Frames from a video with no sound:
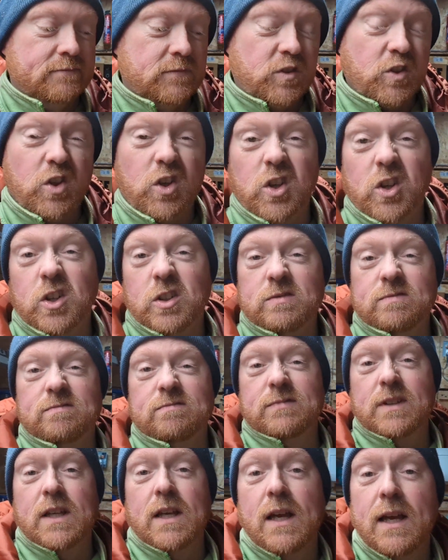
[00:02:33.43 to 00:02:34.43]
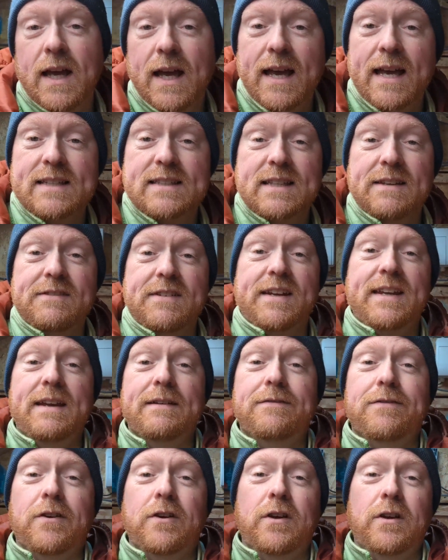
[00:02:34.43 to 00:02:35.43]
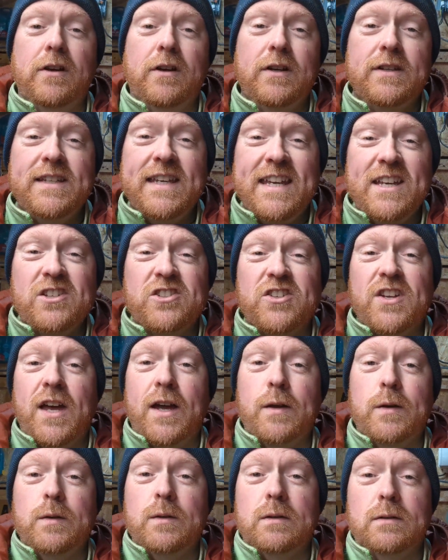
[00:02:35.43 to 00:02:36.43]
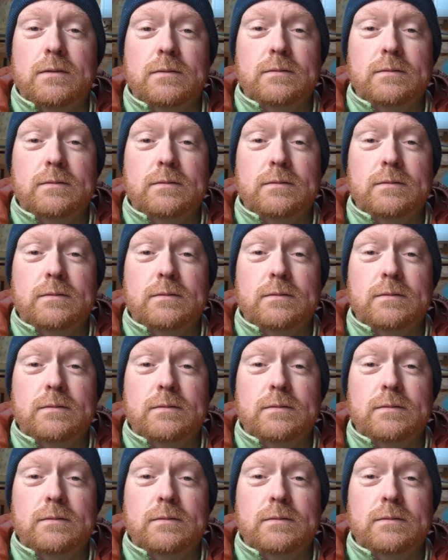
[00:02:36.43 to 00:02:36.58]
so it's lived in here for years now.